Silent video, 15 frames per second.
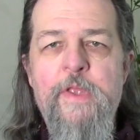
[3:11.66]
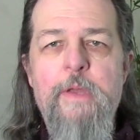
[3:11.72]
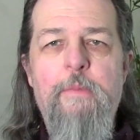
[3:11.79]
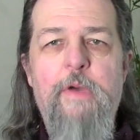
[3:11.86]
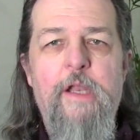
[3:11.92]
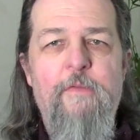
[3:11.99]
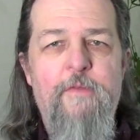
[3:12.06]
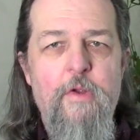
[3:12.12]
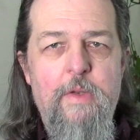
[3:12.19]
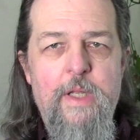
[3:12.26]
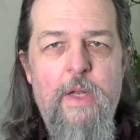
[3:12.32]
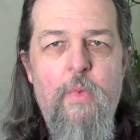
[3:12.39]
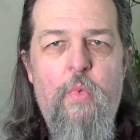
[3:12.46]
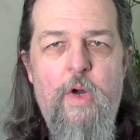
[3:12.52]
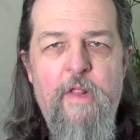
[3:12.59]
But if you
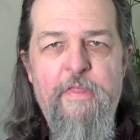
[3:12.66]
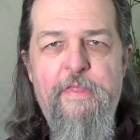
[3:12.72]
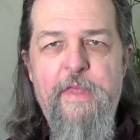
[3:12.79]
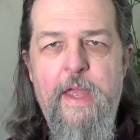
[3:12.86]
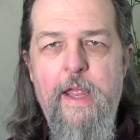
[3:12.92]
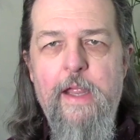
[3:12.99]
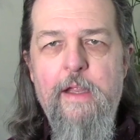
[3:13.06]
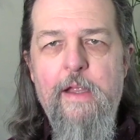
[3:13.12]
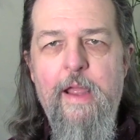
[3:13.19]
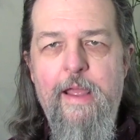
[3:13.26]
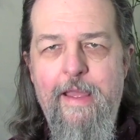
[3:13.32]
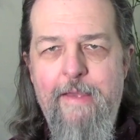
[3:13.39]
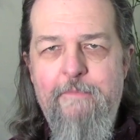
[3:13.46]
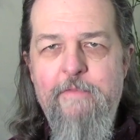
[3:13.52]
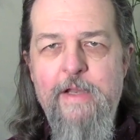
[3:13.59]
did one thing
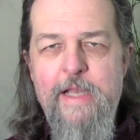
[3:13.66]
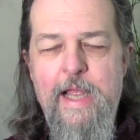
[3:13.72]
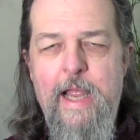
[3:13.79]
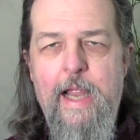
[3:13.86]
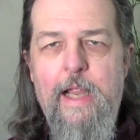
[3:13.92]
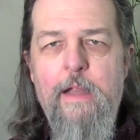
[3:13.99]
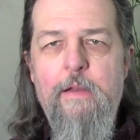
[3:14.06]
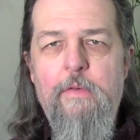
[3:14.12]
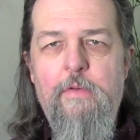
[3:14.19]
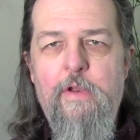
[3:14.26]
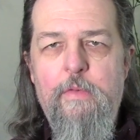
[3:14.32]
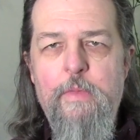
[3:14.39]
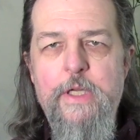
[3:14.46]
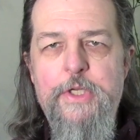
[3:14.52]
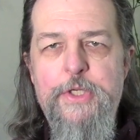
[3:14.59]
every day to
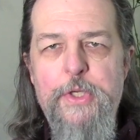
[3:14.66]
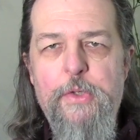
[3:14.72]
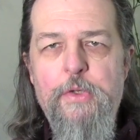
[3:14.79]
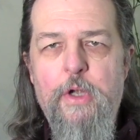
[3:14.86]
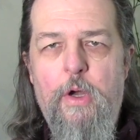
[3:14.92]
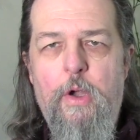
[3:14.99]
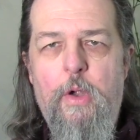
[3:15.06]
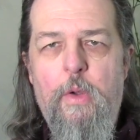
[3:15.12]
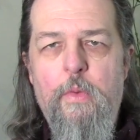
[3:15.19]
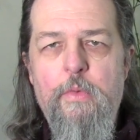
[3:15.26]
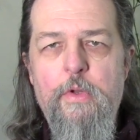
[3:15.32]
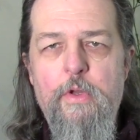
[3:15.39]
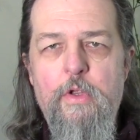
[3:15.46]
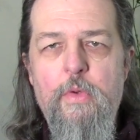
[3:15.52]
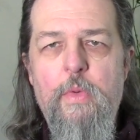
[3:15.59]
reach your goal,
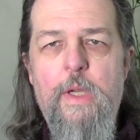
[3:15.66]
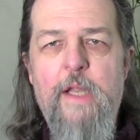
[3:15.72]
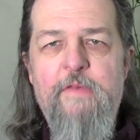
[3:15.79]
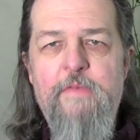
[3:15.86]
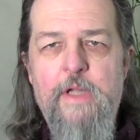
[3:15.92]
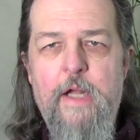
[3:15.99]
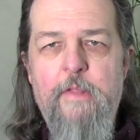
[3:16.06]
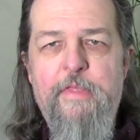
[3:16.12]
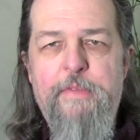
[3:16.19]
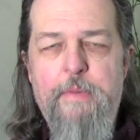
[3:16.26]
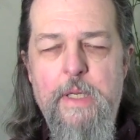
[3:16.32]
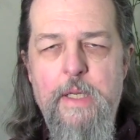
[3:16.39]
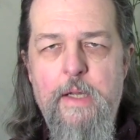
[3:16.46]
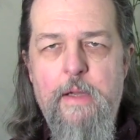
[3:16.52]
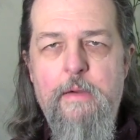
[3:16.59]
you will have done
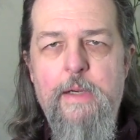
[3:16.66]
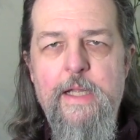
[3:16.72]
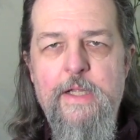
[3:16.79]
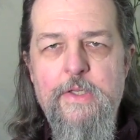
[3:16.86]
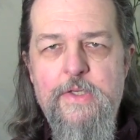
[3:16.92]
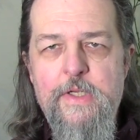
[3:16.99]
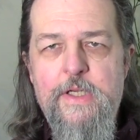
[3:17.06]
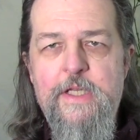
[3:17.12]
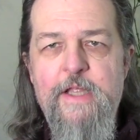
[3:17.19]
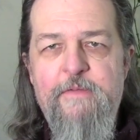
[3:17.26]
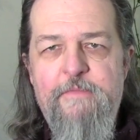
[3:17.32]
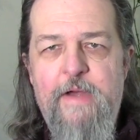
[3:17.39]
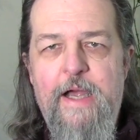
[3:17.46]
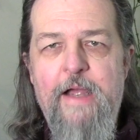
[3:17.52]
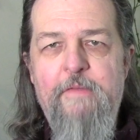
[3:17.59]

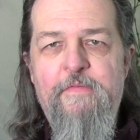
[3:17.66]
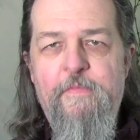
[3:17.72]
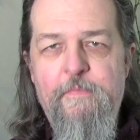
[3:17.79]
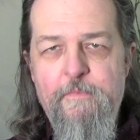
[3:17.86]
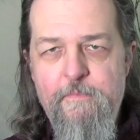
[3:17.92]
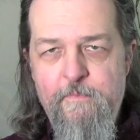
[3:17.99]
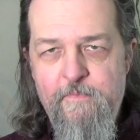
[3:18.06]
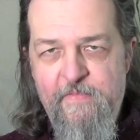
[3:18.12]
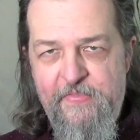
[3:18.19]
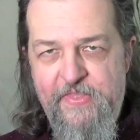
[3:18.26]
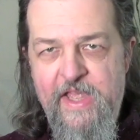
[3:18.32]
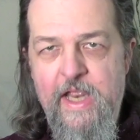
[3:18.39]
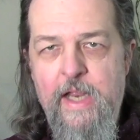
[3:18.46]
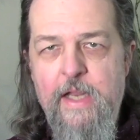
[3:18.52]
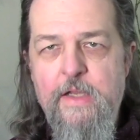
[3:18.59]
365
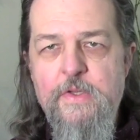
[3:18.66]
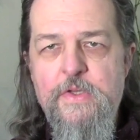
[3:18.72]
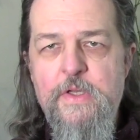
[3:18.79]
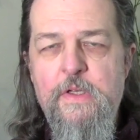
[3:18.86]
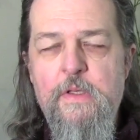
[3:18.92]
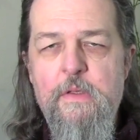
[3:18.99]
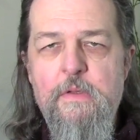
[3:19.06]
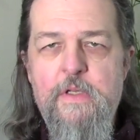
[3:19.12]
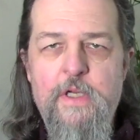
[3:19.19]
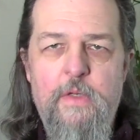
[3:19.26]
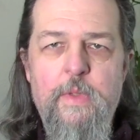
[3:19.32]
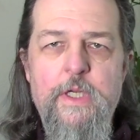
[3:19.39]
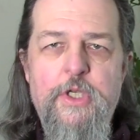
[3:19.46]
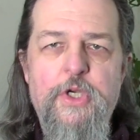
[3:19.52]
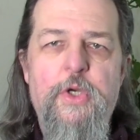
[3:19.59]
things to
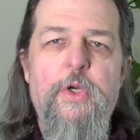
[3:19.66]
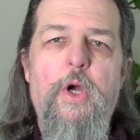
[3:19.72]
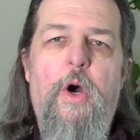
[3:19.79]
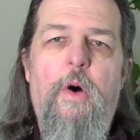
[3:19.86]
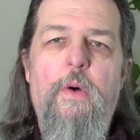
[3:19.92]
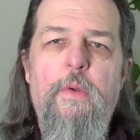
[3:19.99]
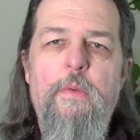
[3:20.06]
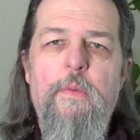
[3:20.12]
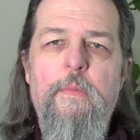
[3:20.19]
reach your goal.